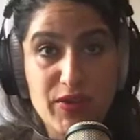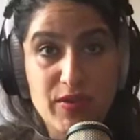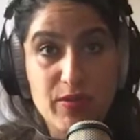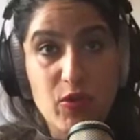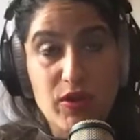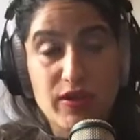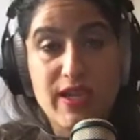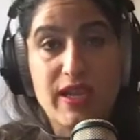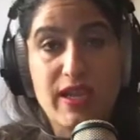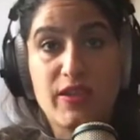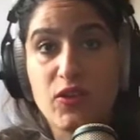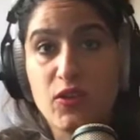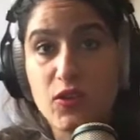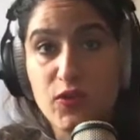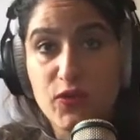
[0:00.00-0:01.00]
the more
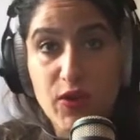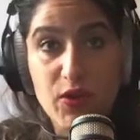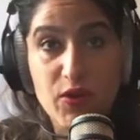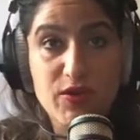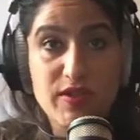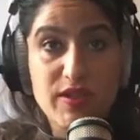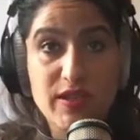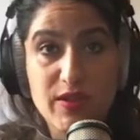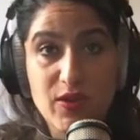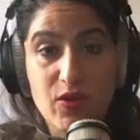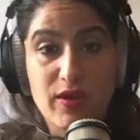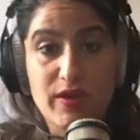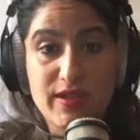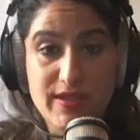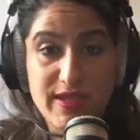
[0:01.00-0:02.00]
technical folks in the
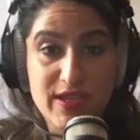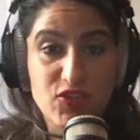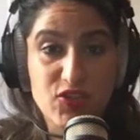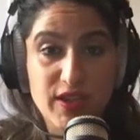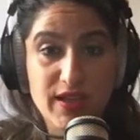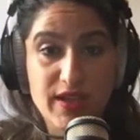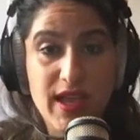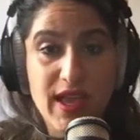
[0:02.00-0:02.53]
organization?